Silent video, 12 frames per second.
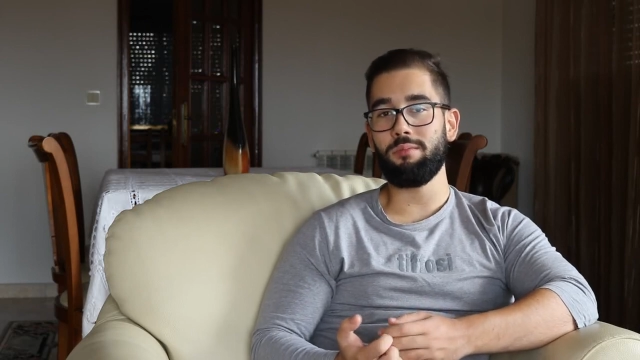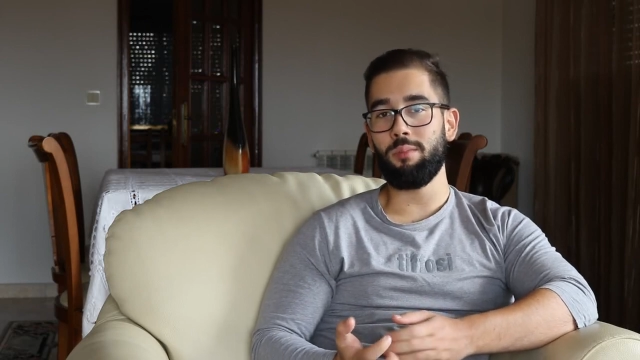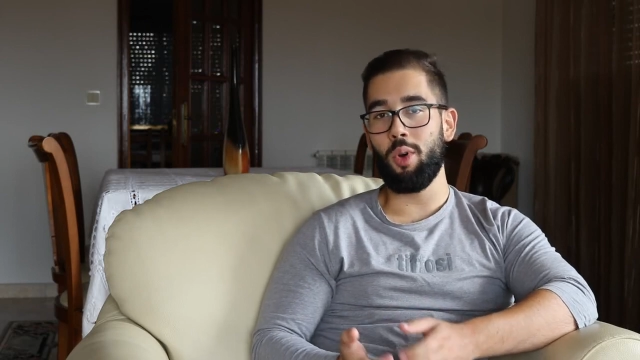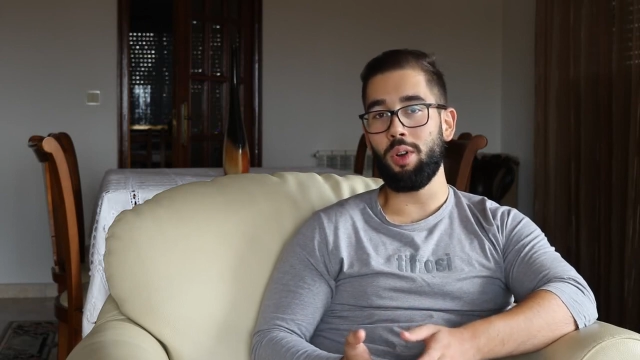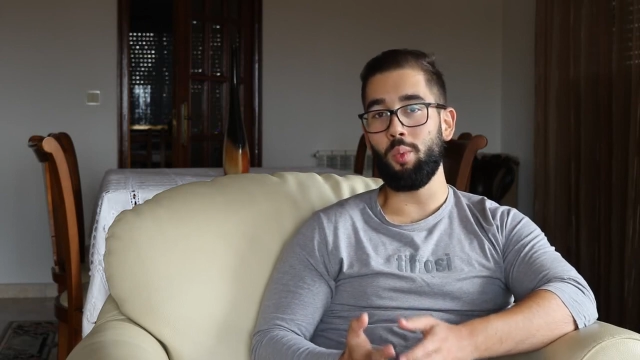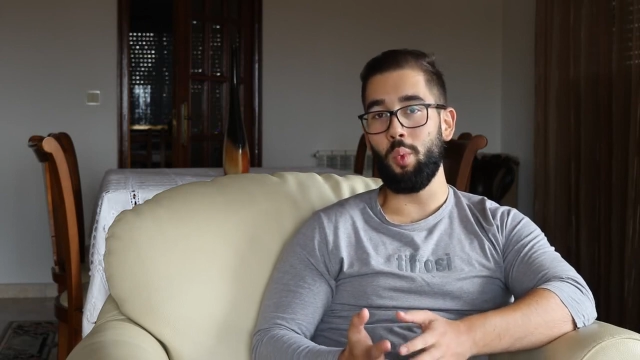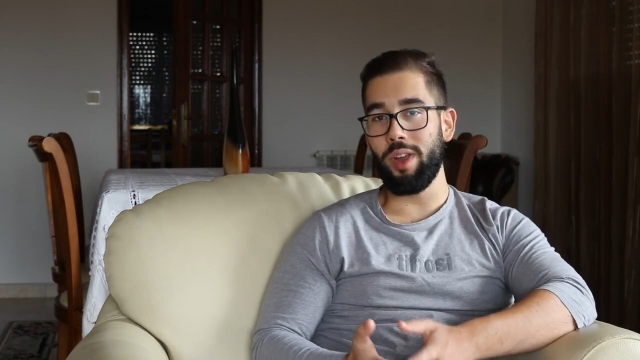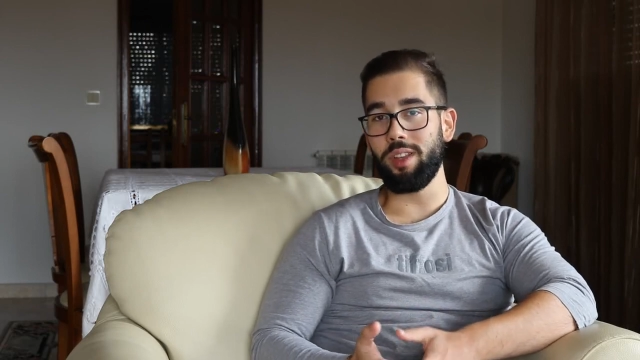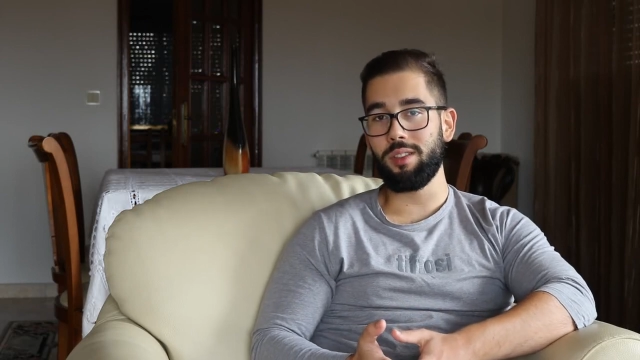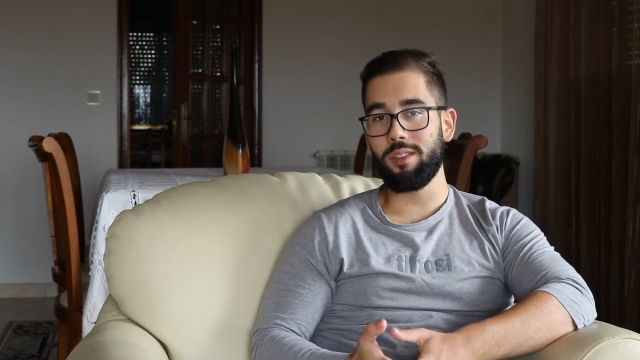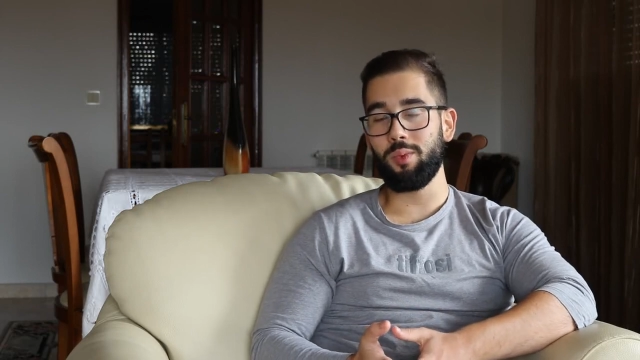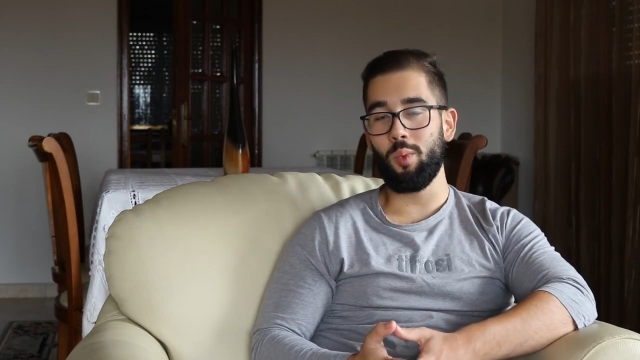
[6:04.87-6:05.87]
more
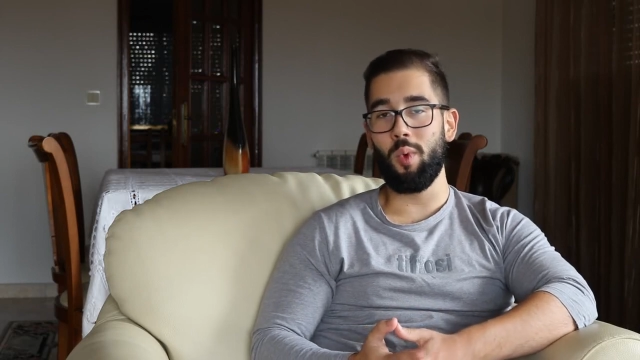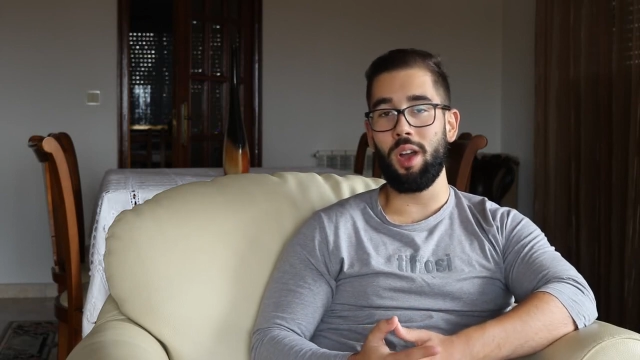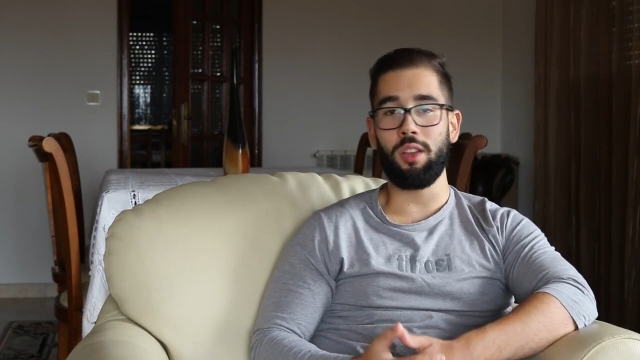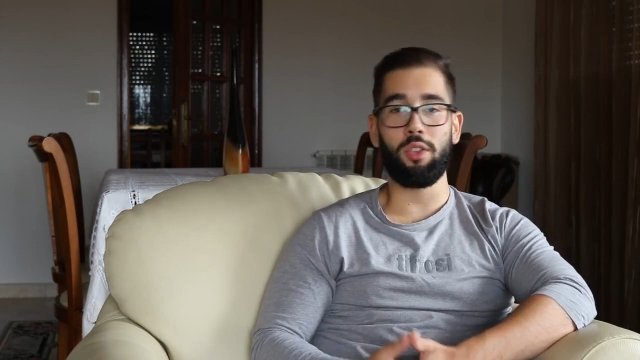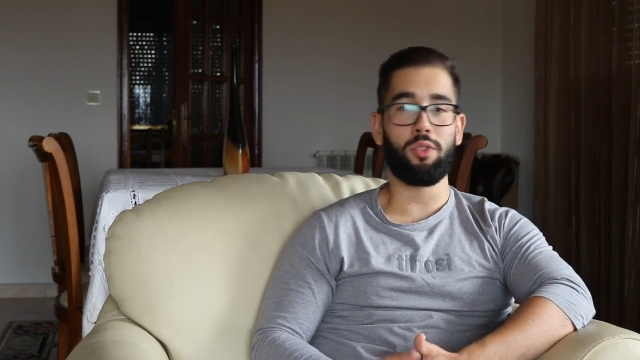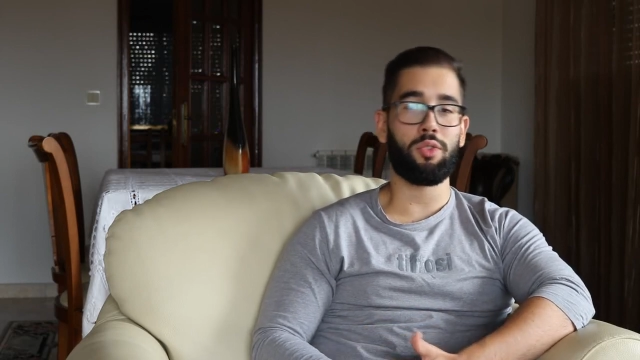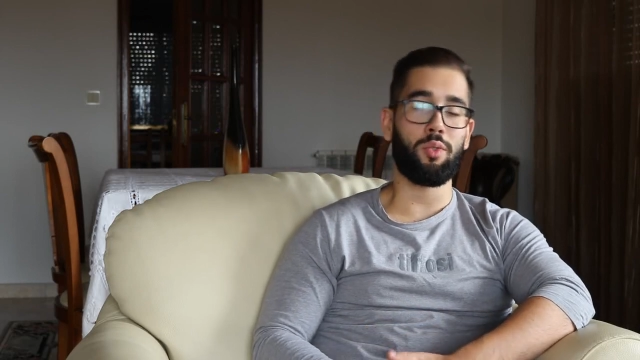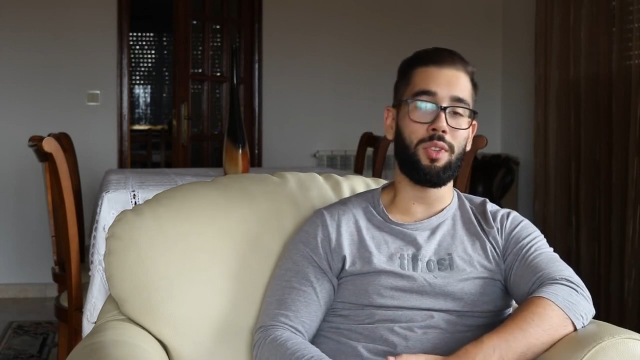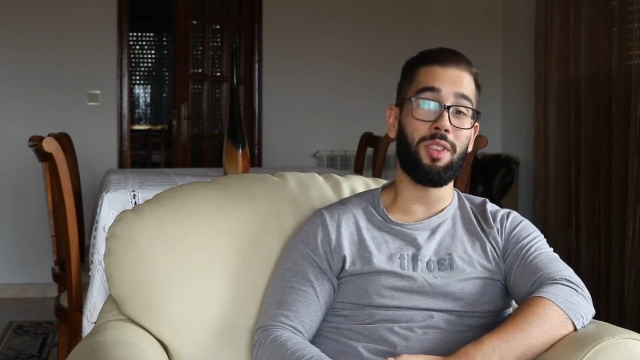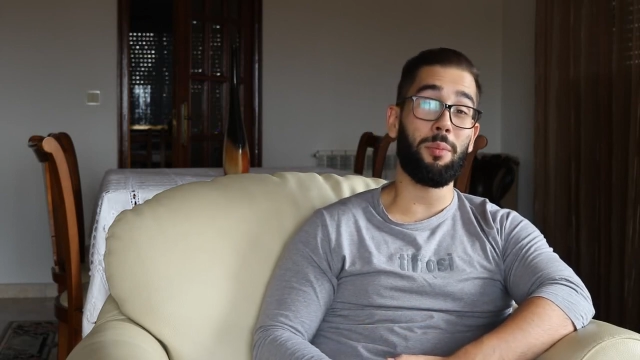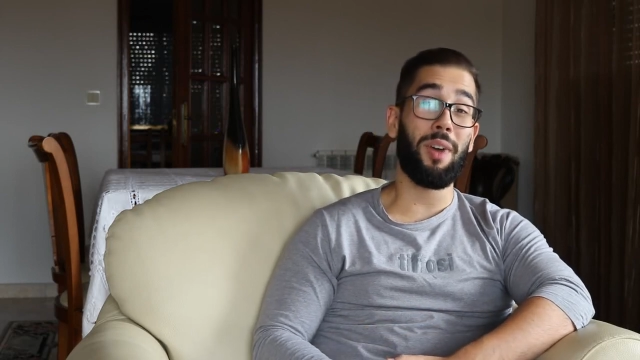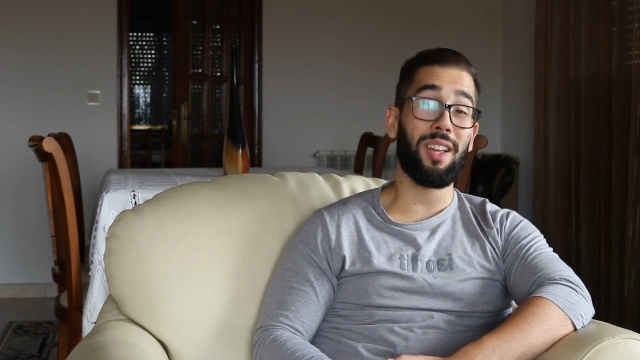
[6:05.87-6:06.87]
weight while you're doing
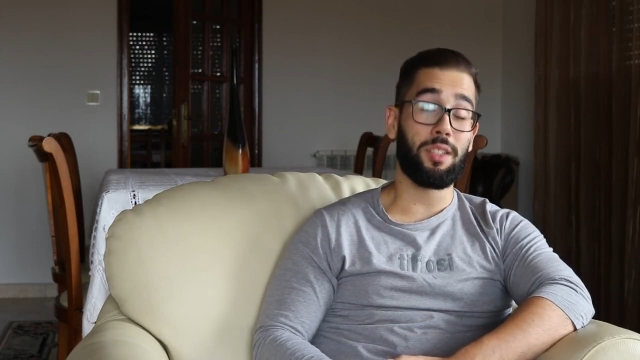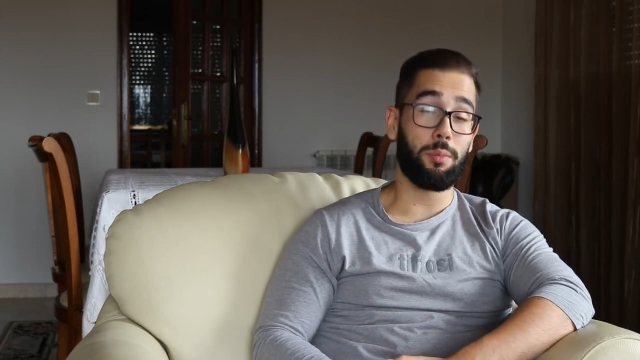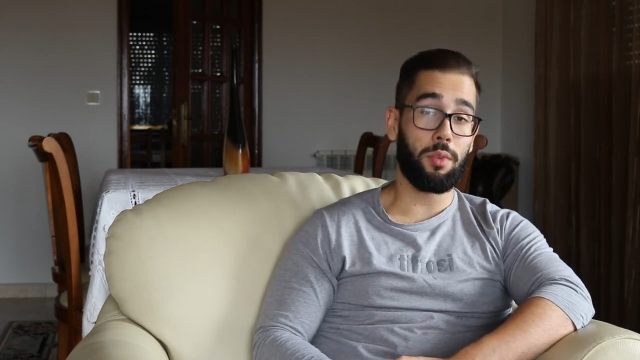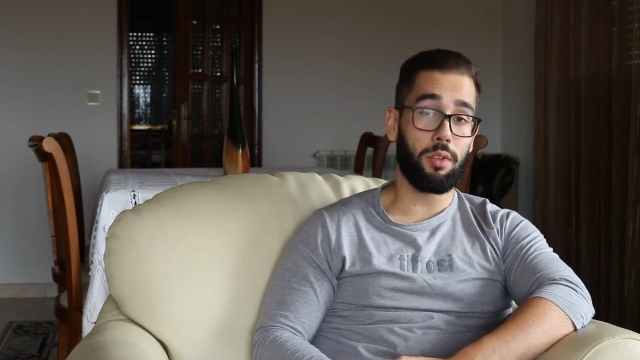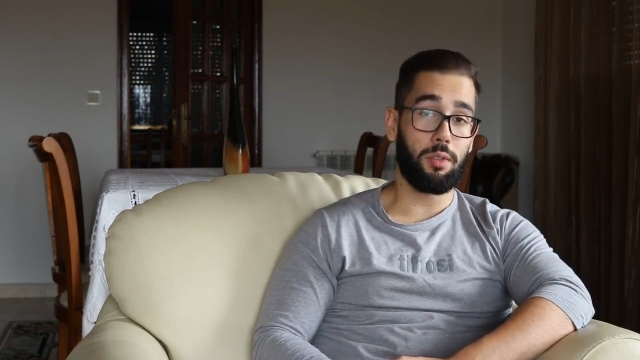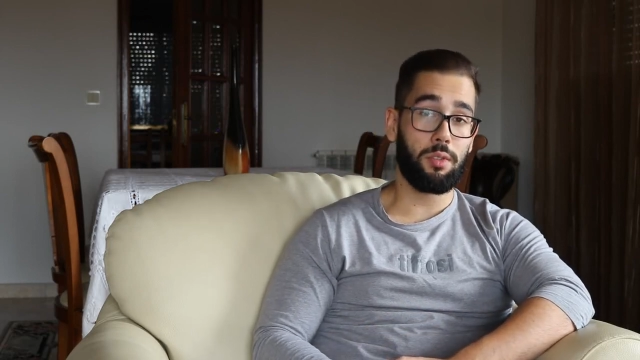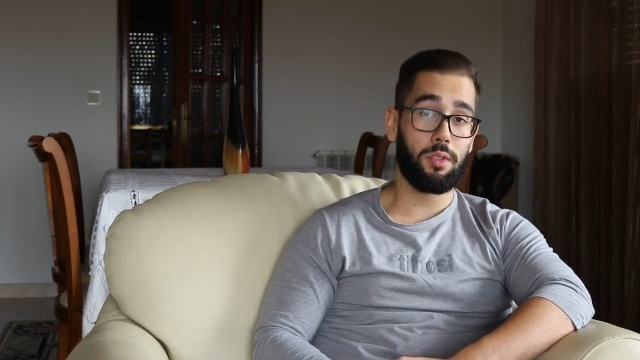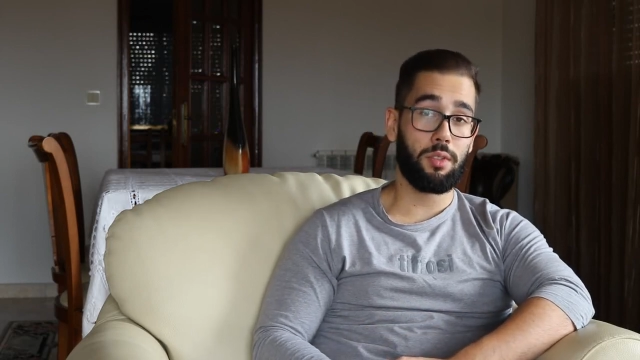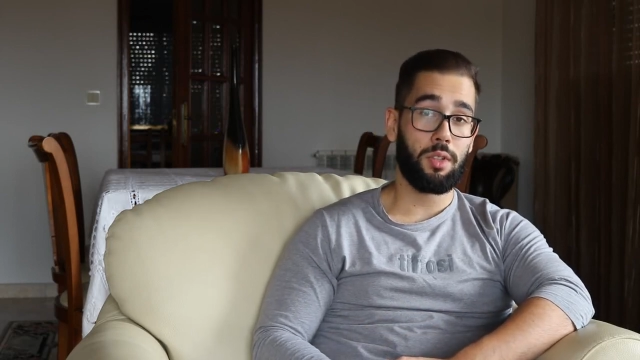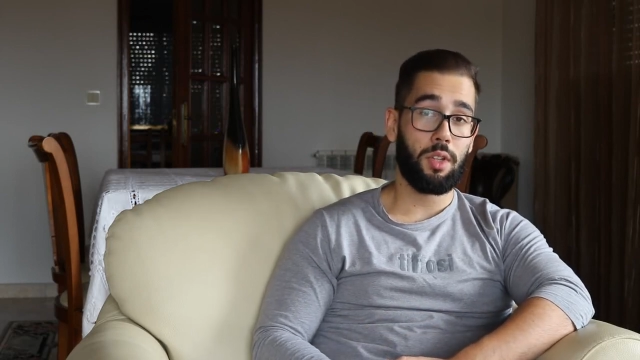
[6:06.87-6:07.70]
the bicep curls.